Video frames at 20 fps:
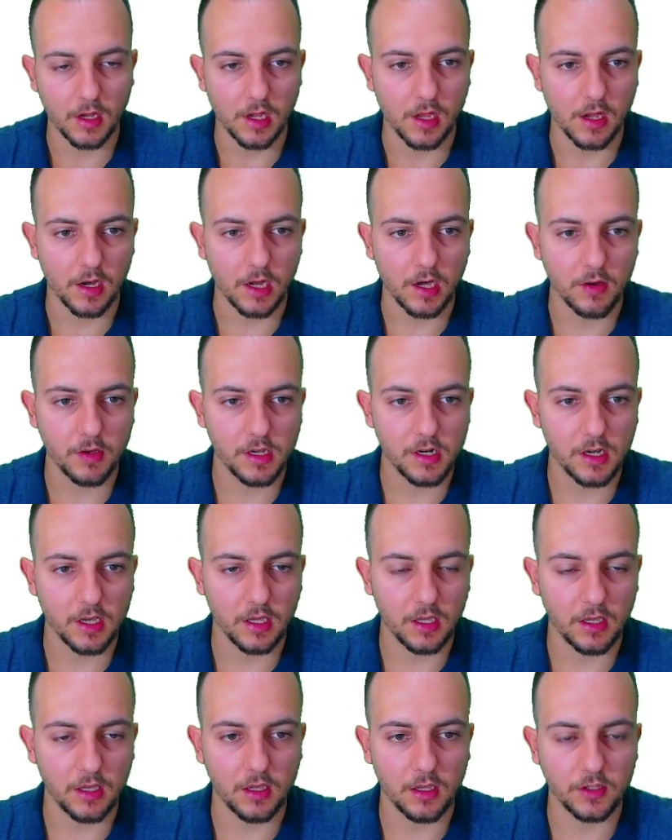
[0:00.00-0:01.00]
Now here,
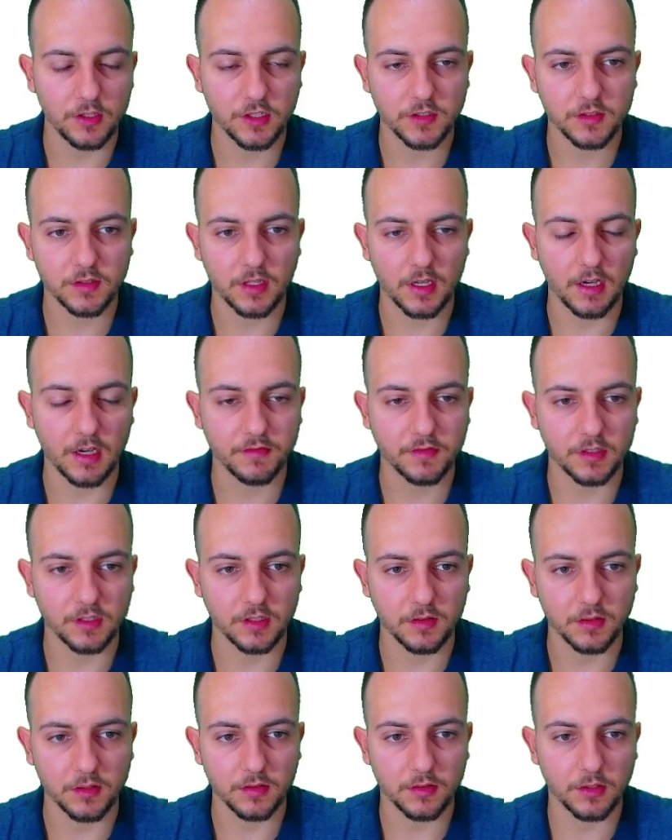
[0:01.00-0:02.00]
in just after
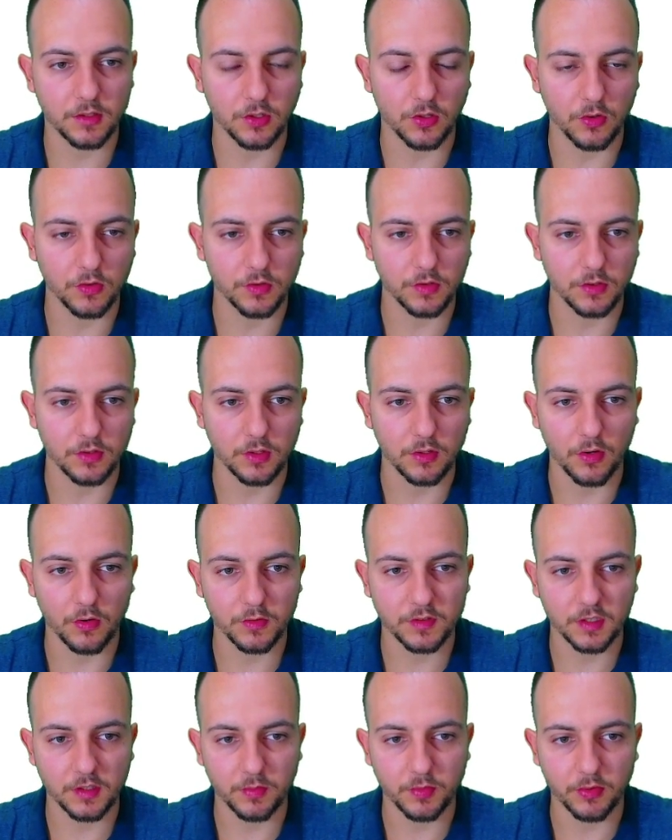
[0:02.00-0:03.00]
the
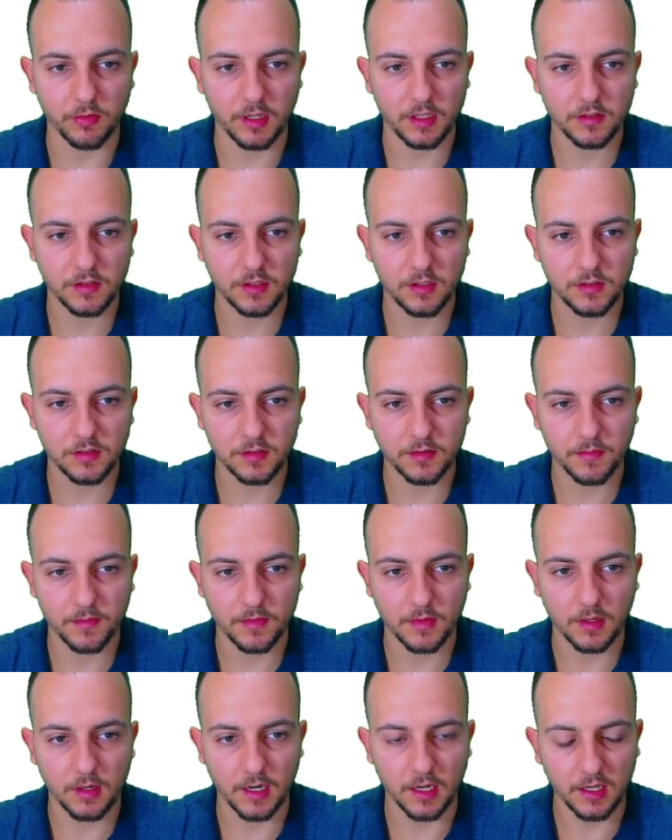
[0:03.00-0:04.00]
closed parentheses,
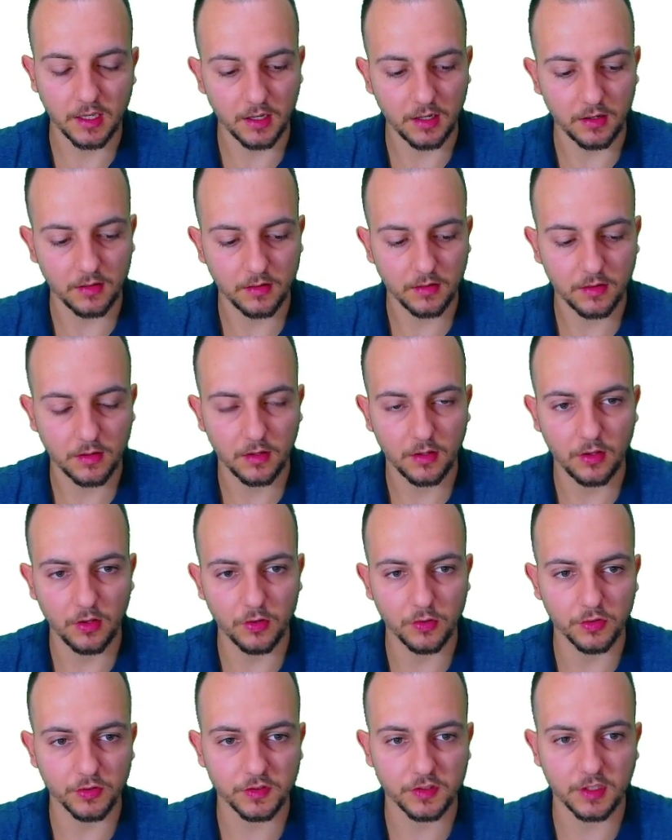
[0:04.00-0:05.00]
I can
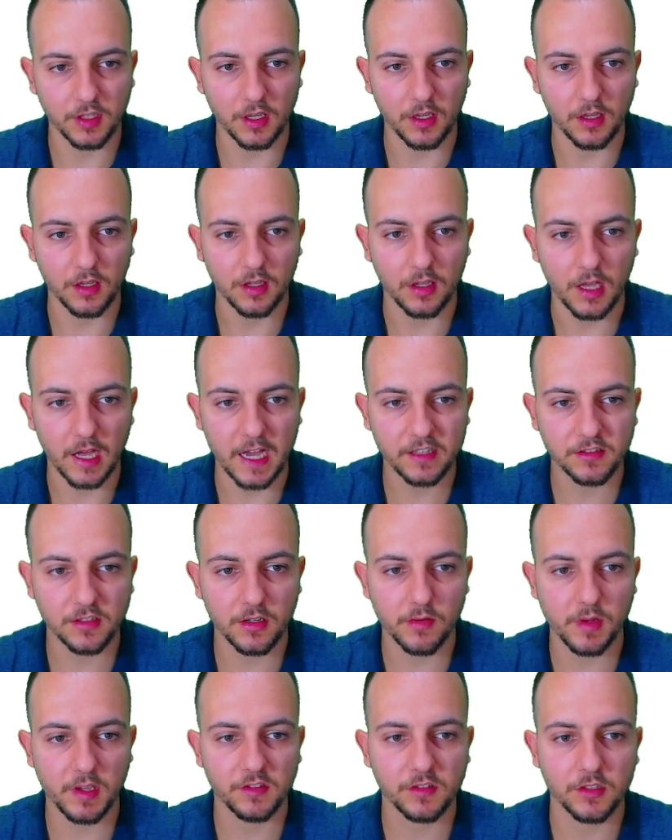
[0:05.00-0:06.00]
use the
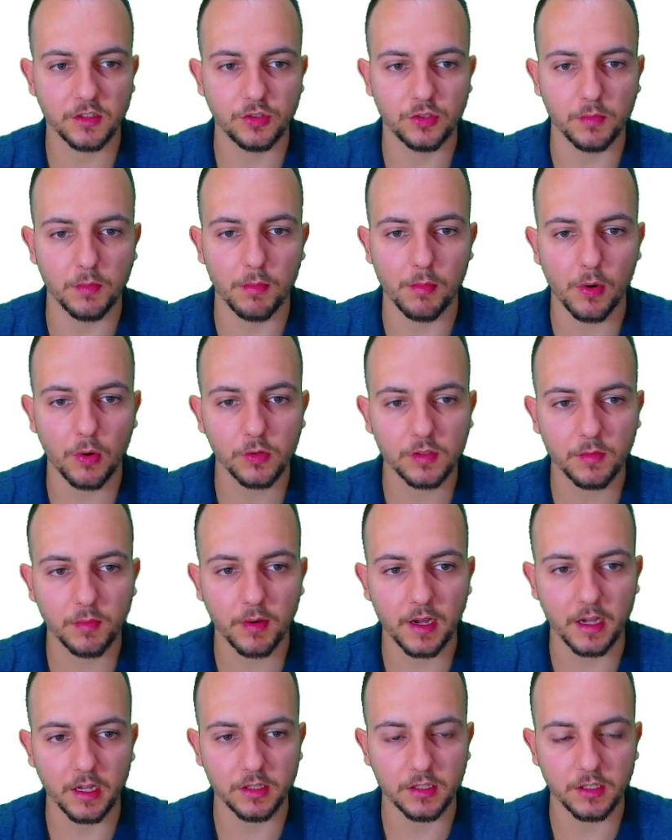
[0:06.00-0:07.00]
asterisk to
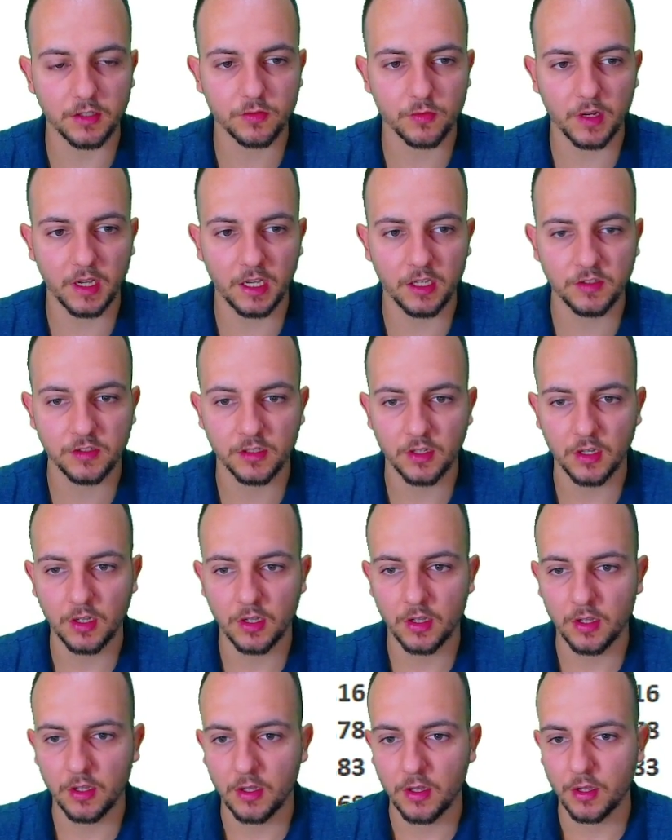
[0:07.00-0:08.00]
multiply this range
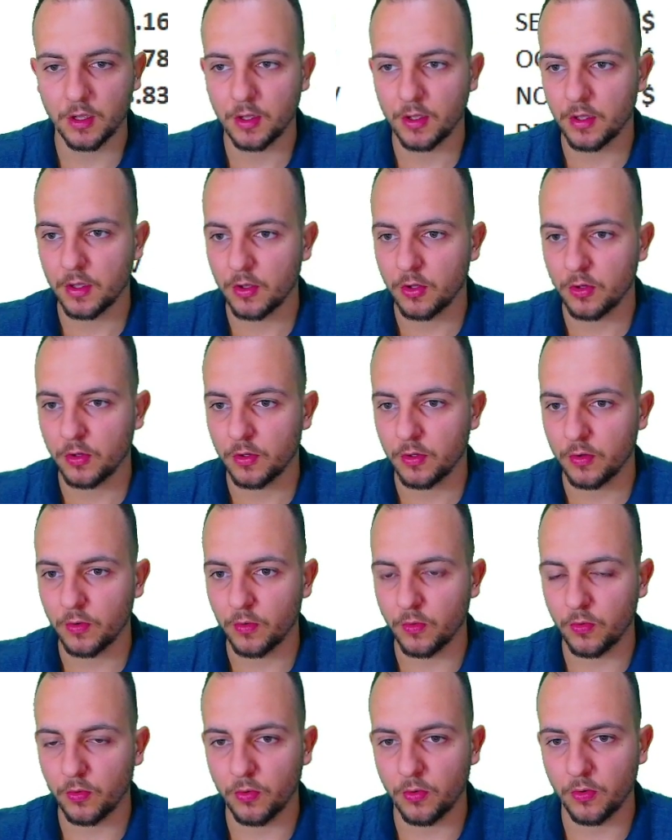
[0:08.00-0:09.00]

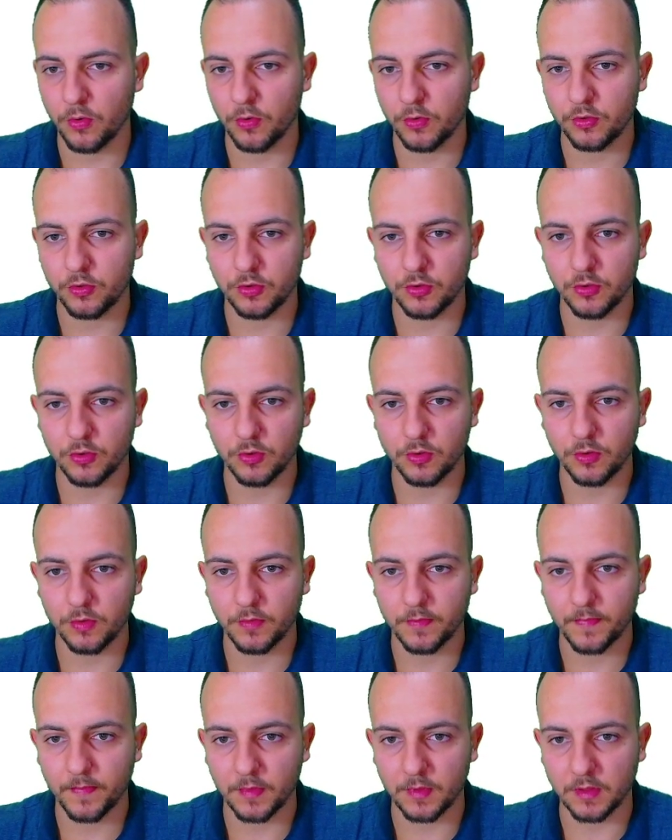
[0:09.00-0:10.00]

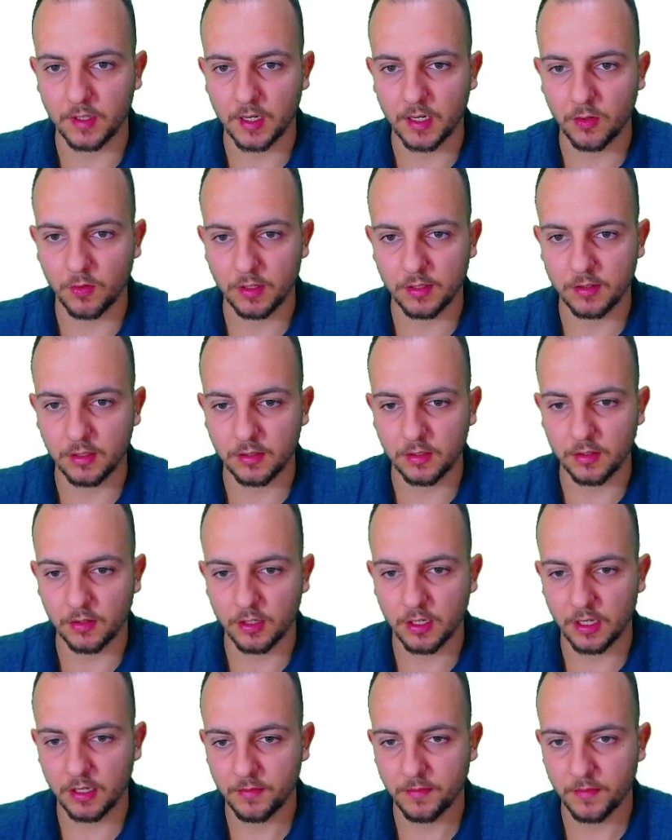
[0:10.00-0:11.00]
to the quantity, okay?